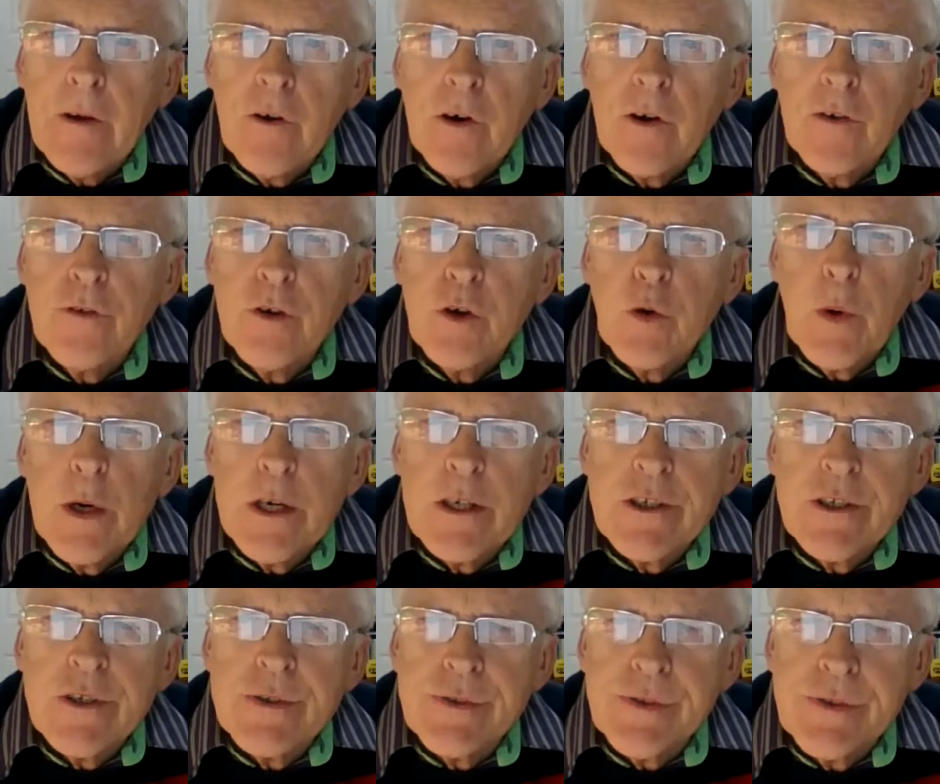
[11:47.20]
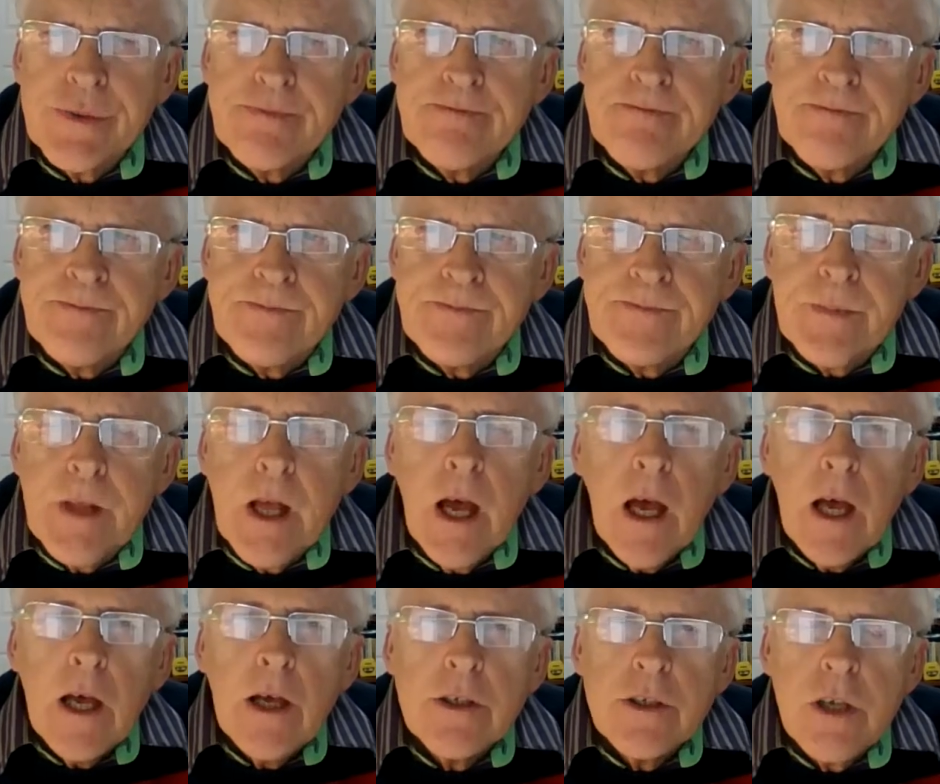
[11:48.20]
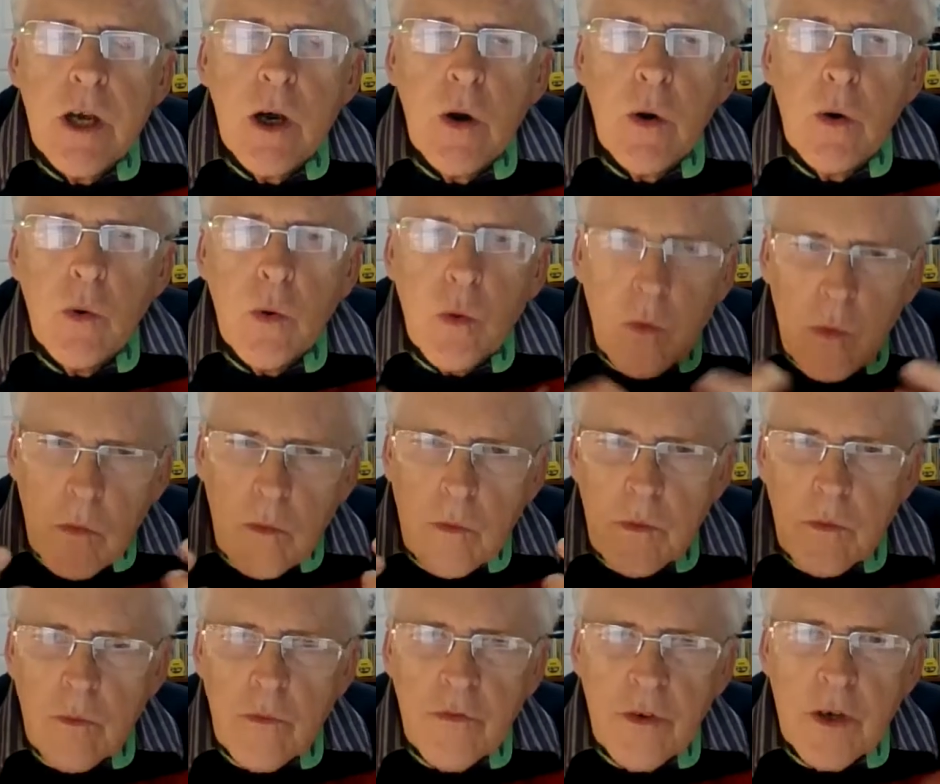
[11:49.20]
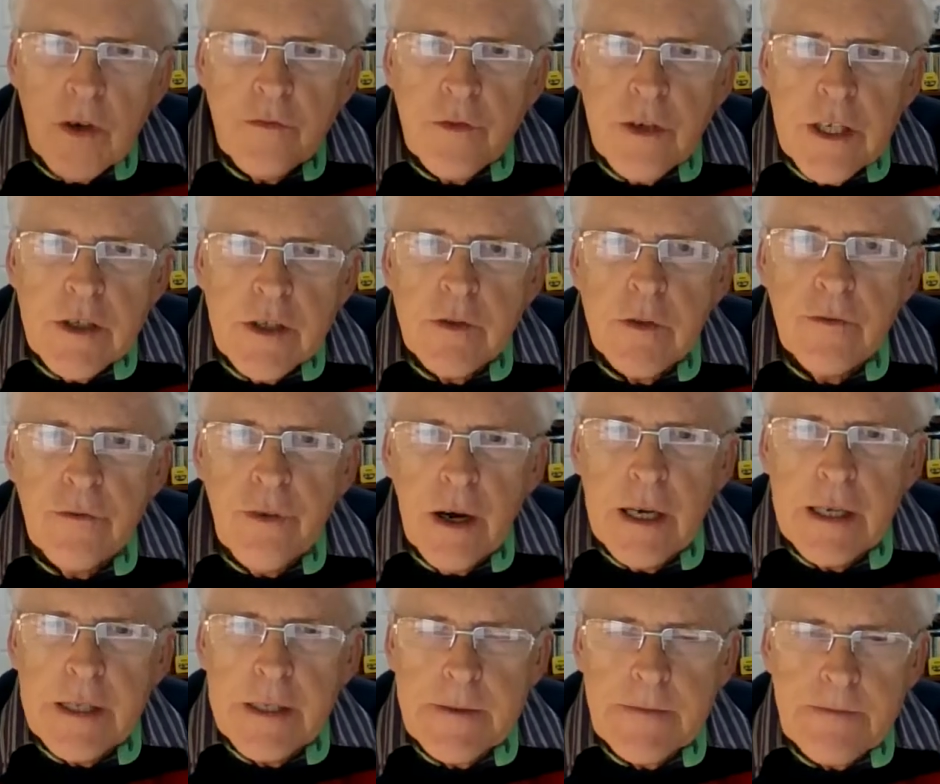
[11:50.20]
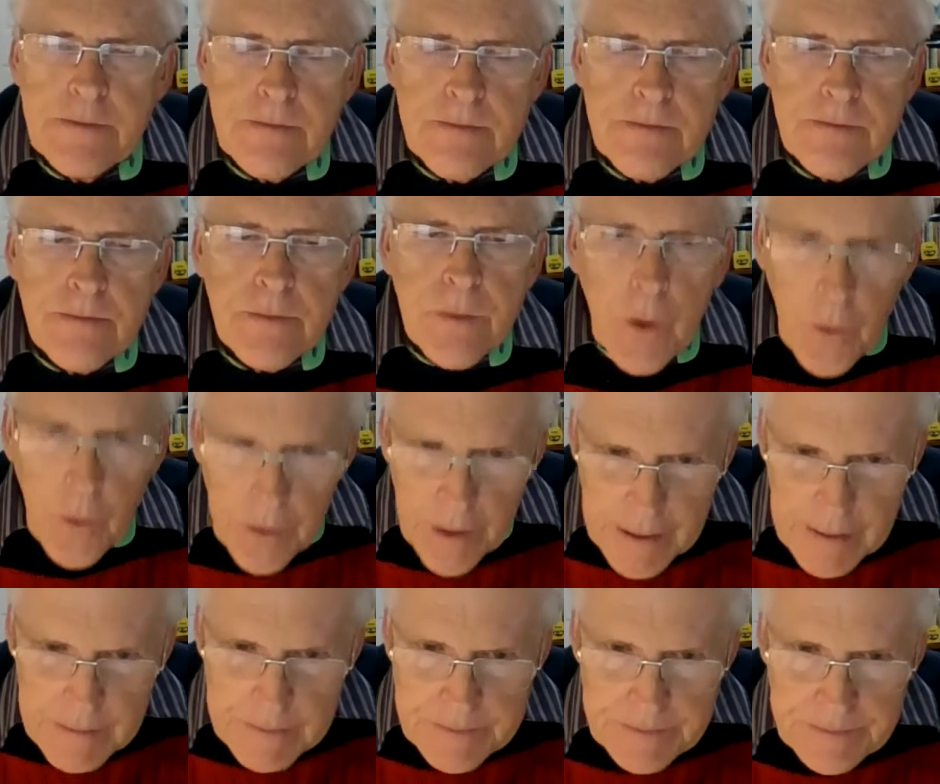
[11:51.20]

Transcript: Got a few questions. So feel free to invite. Okay.